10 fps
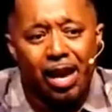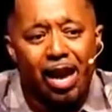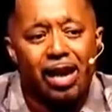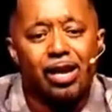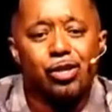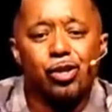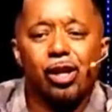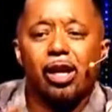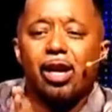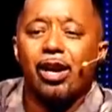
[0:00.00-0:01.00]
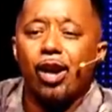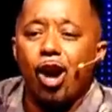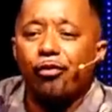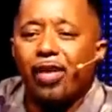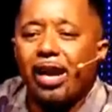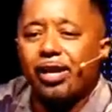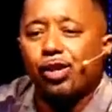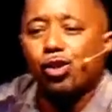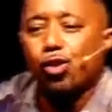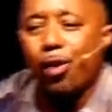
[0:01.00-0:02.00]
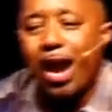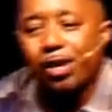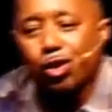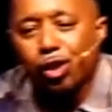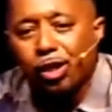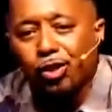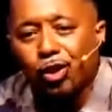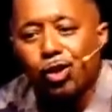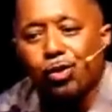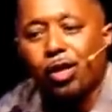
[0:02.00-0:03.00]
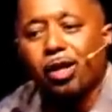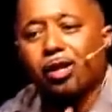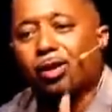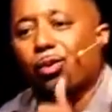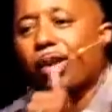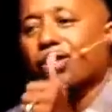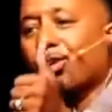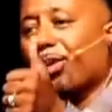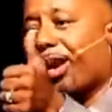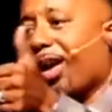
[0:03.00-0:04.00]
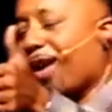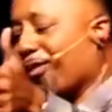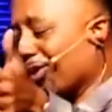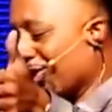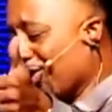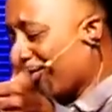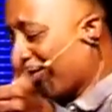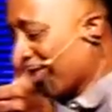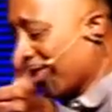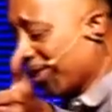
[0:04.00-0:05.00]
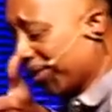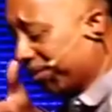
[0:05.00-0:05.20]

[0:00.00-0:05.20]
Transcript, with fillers: And I need you to cut off that distraction so you can get the rest of what I have in store for you.